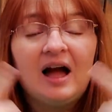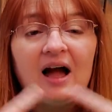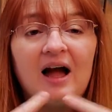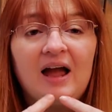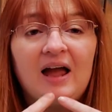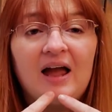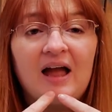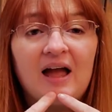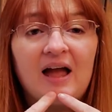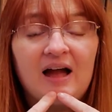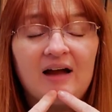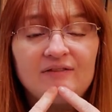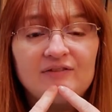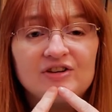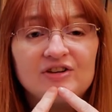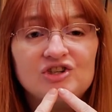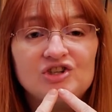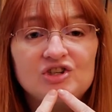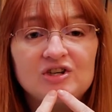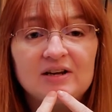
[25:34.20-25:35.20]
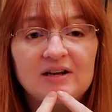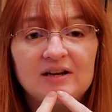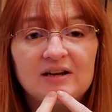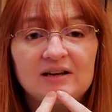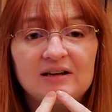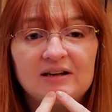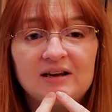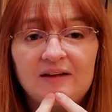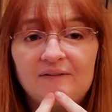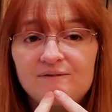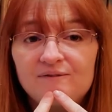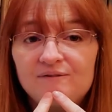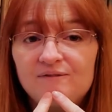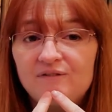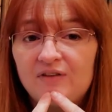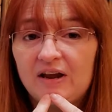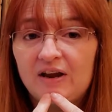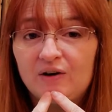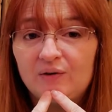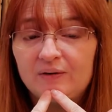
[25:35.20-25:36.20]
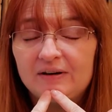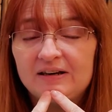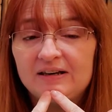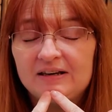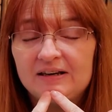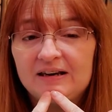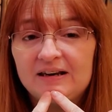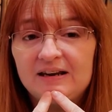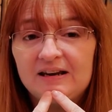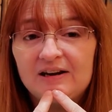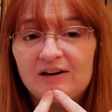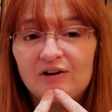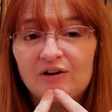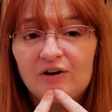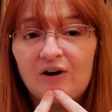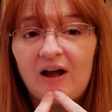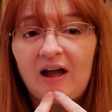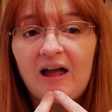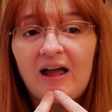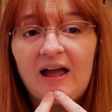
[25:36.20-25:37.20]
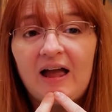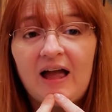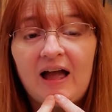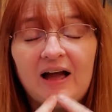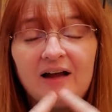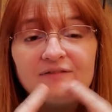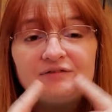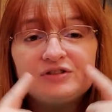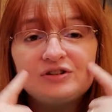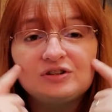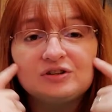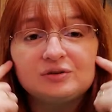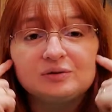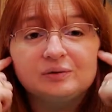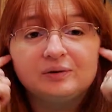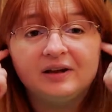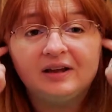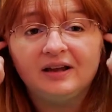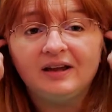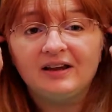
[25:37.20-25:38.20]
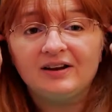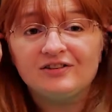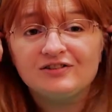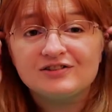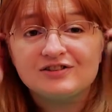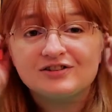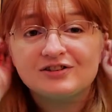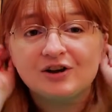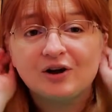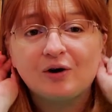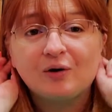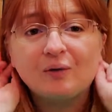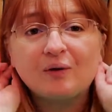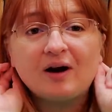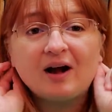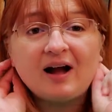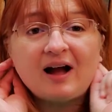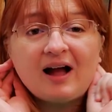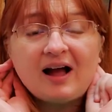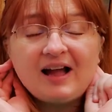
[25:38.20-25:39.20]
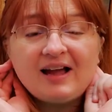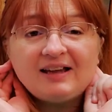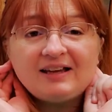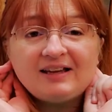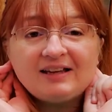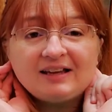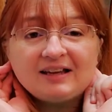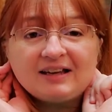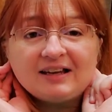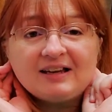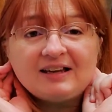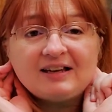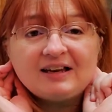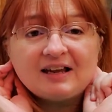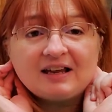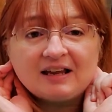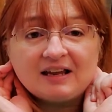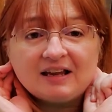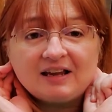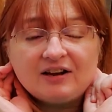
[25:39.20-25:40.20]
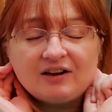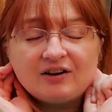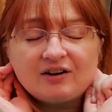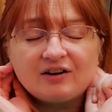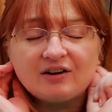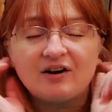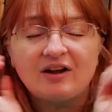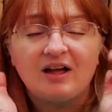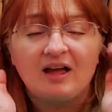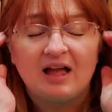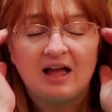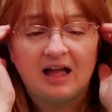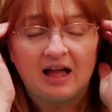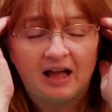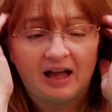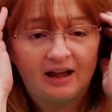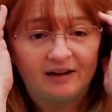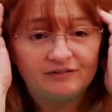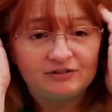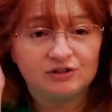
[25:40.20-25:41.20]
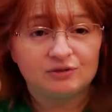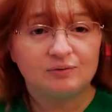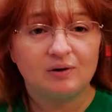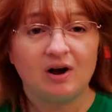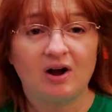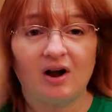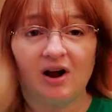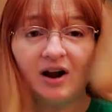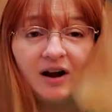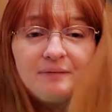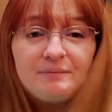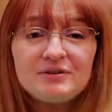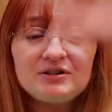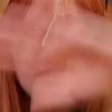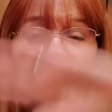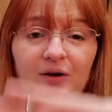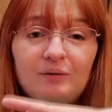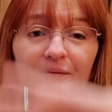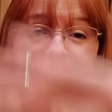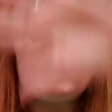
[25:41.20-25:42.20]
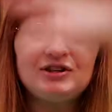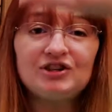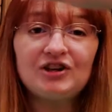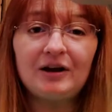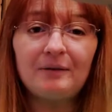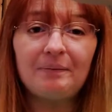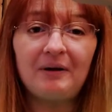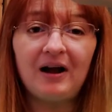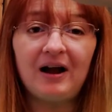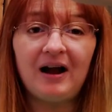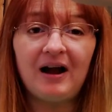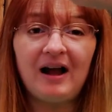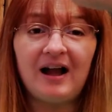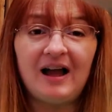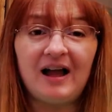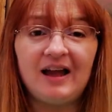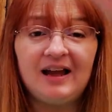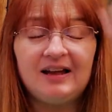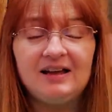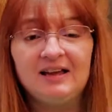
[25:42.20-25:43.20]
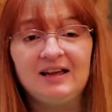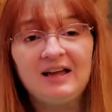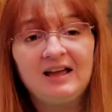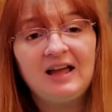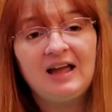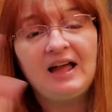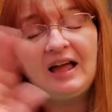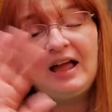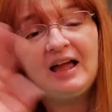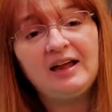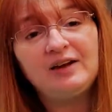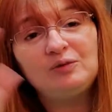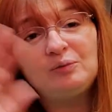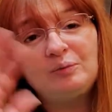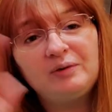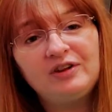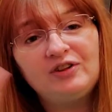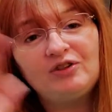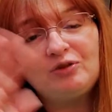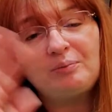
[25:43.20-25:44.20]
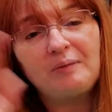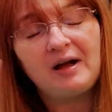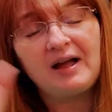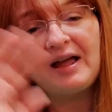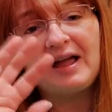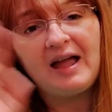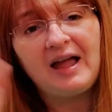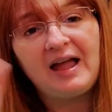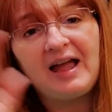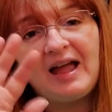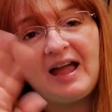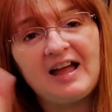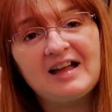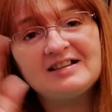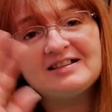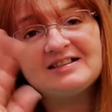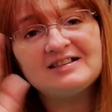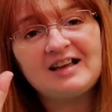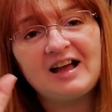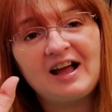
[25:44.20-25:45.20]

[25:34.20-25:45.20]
I have a chin and very near. I have two ears so I can hear. Have two arms, I reach up high, and with my hands